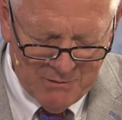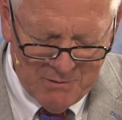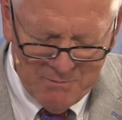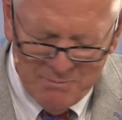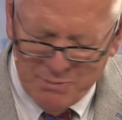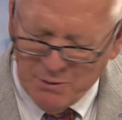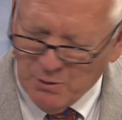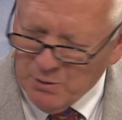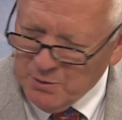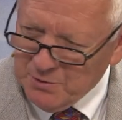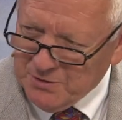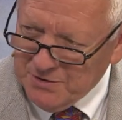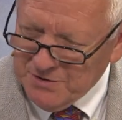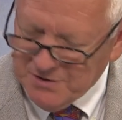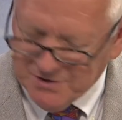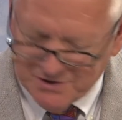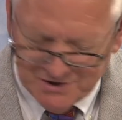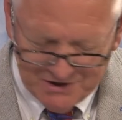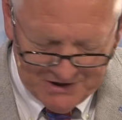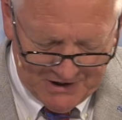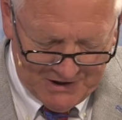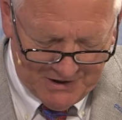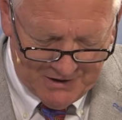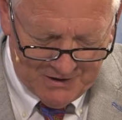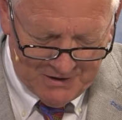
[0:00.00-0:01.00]

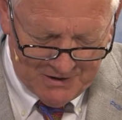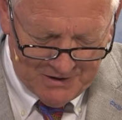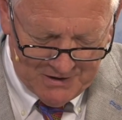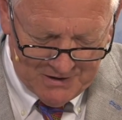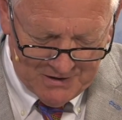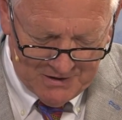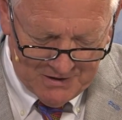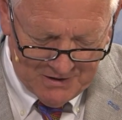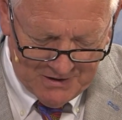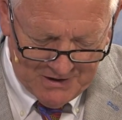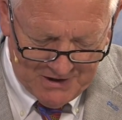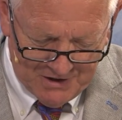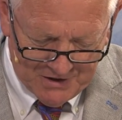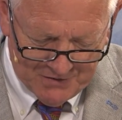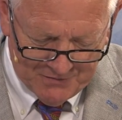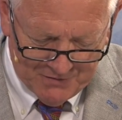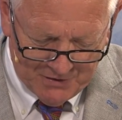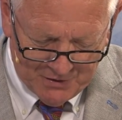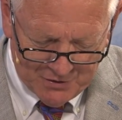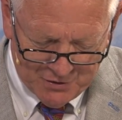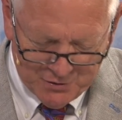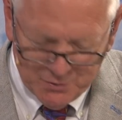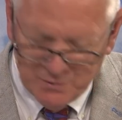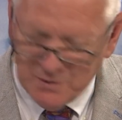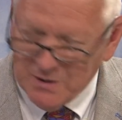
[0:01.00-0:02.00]
important is
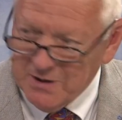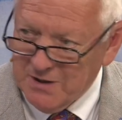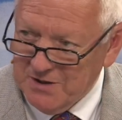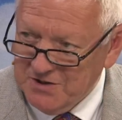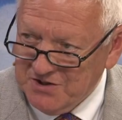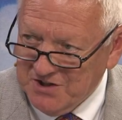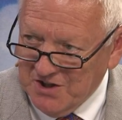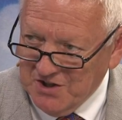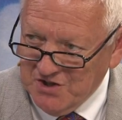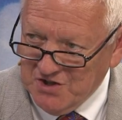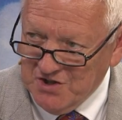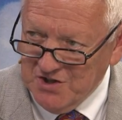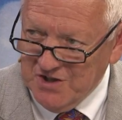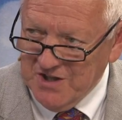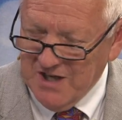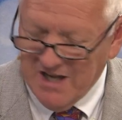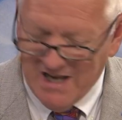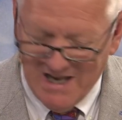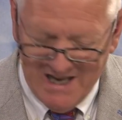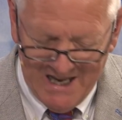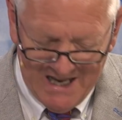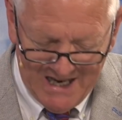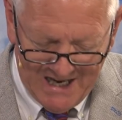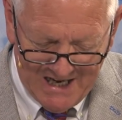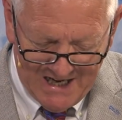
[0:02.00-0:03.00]
virtualization
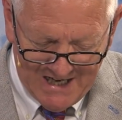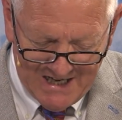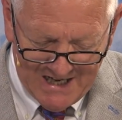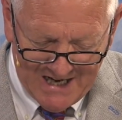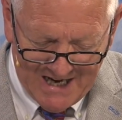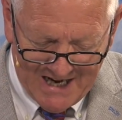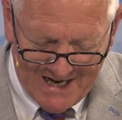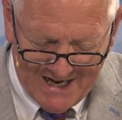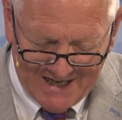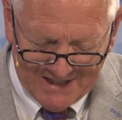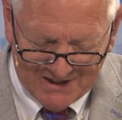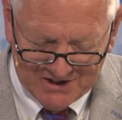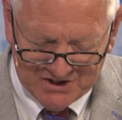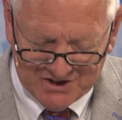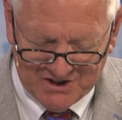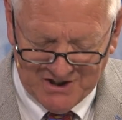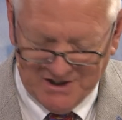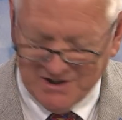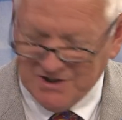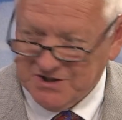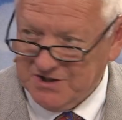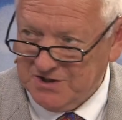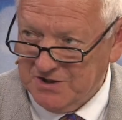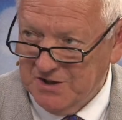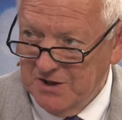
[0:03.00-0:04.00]
in
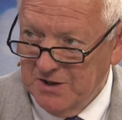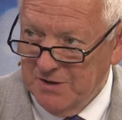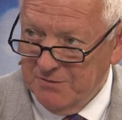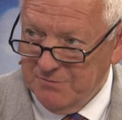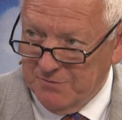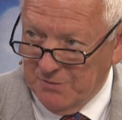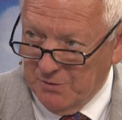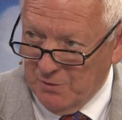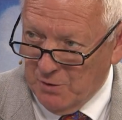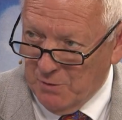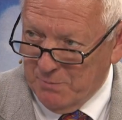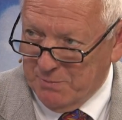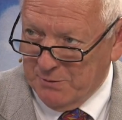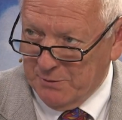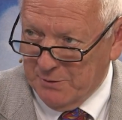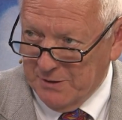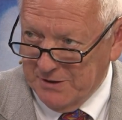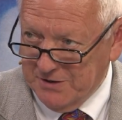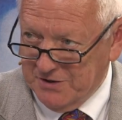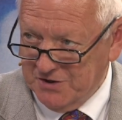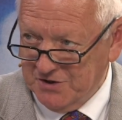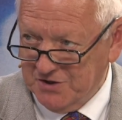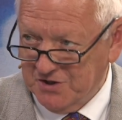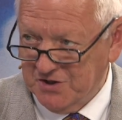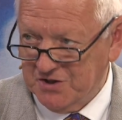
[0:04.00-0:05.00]
access for
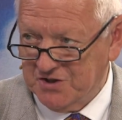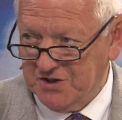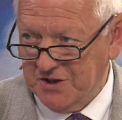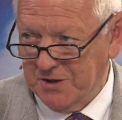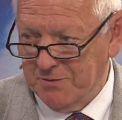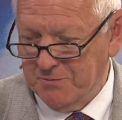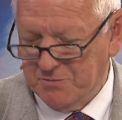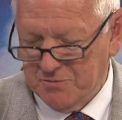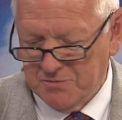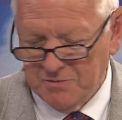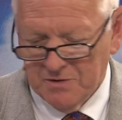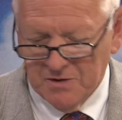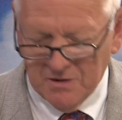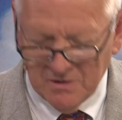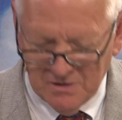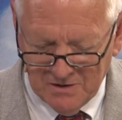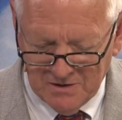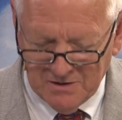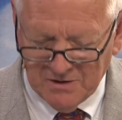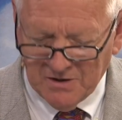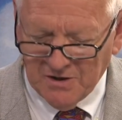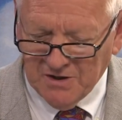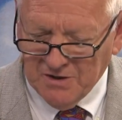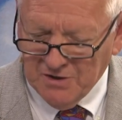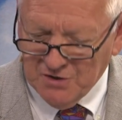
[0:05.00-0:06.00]
operators as they
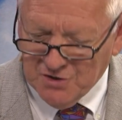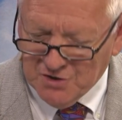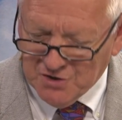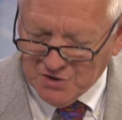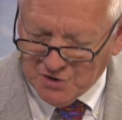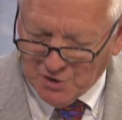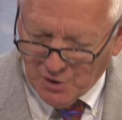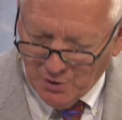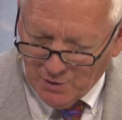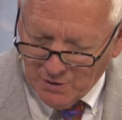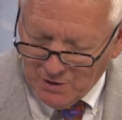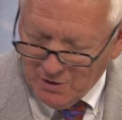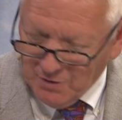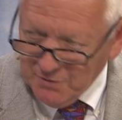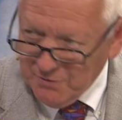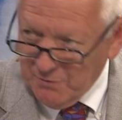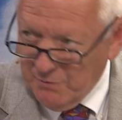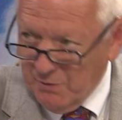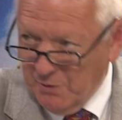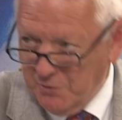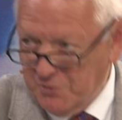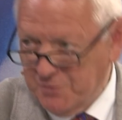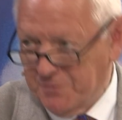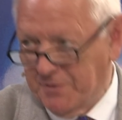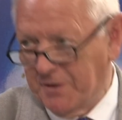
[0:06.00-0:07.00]
go along the road to